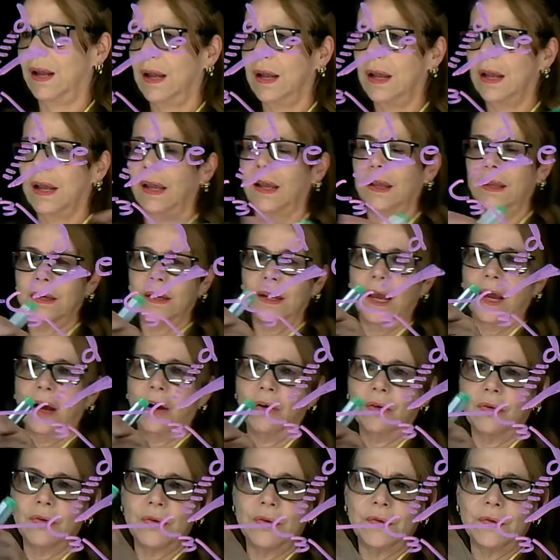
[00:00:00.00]
And
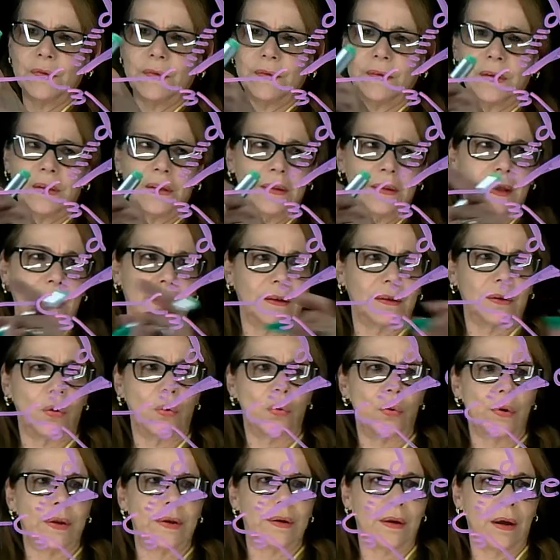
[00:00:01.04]
now you see that
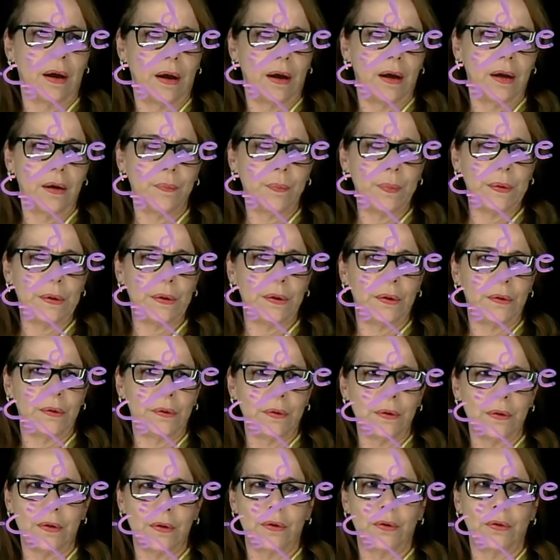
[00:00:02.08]
going up here,
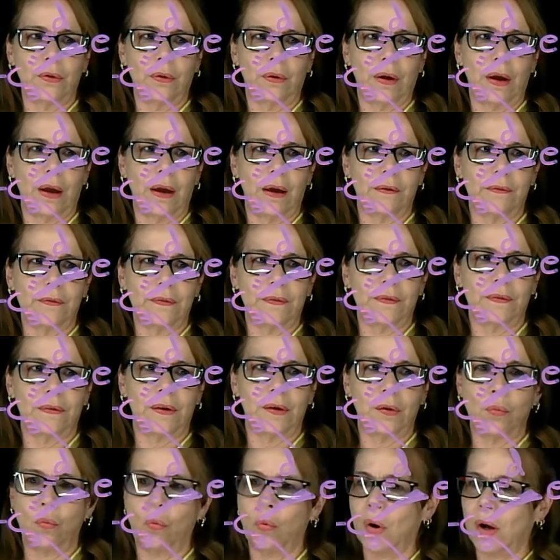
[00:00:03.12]
you have
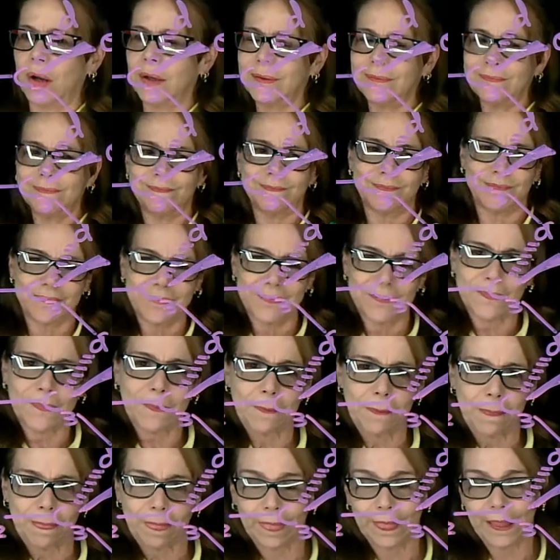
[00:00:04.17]
C1,
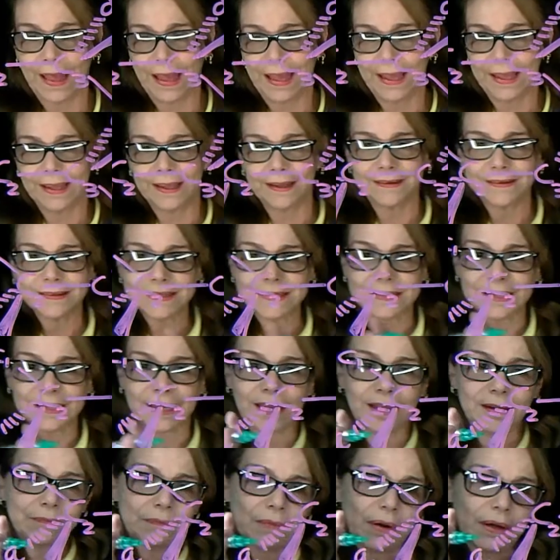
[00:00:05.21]
and
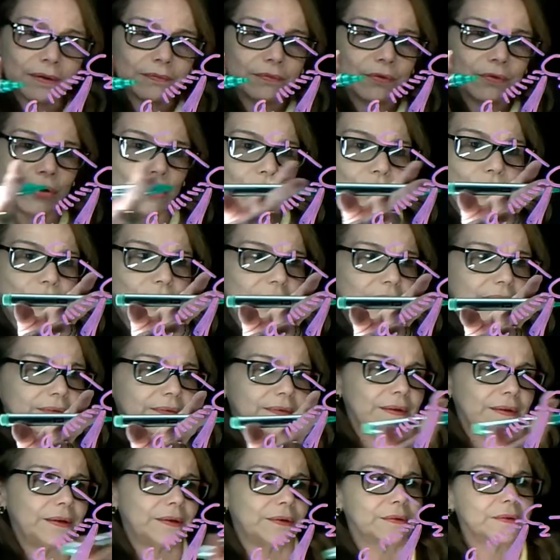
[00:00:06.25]
say my view is
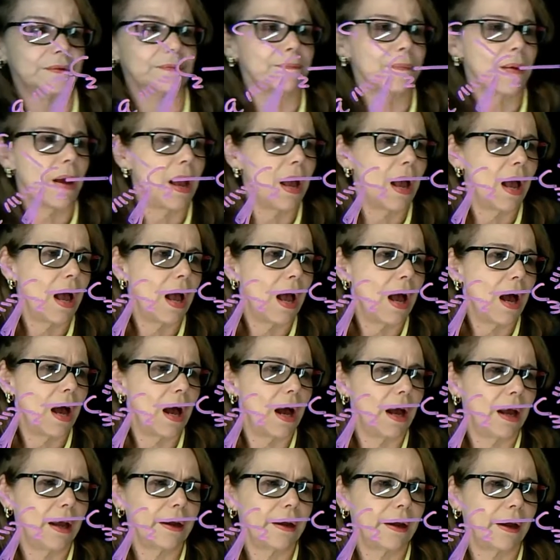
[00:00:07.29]
here.
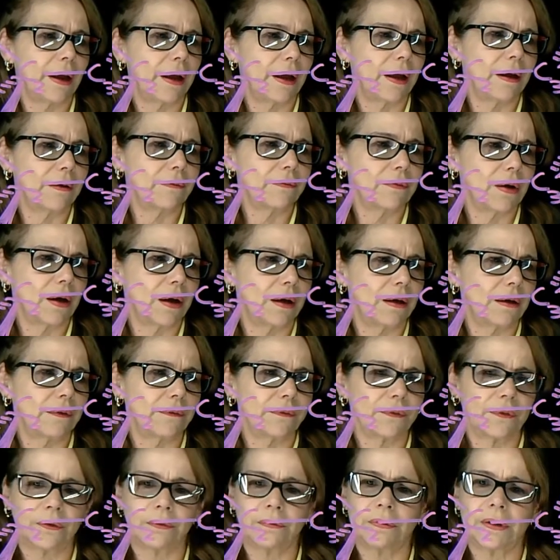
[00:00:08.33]
I have on
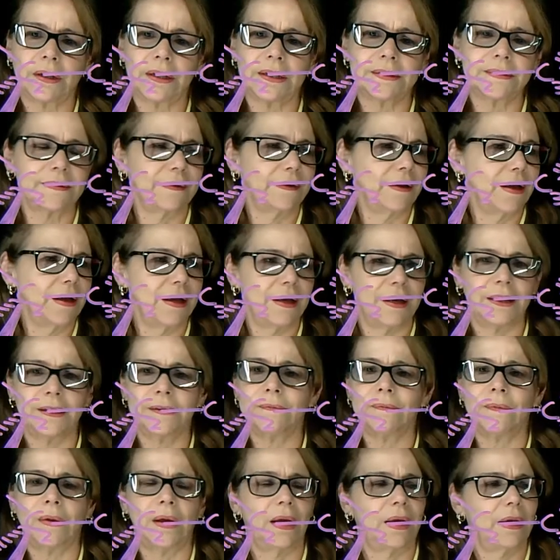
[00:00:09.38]
the right side,
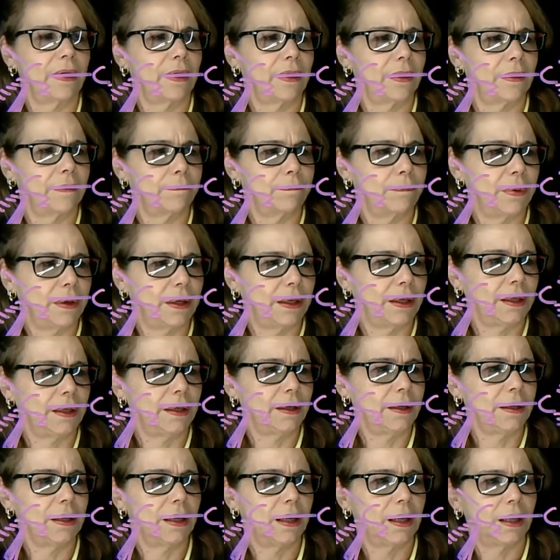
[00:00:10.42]
I have
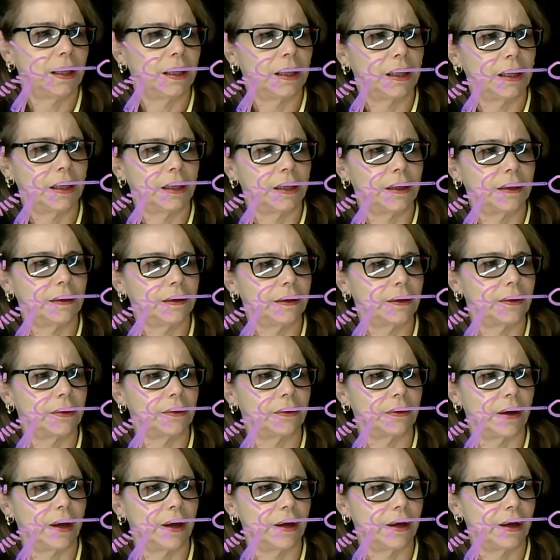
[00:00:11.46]
B, and
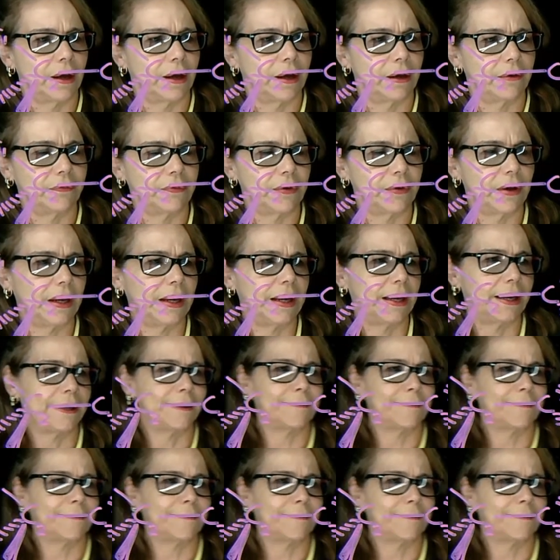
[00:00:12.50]
here I have A.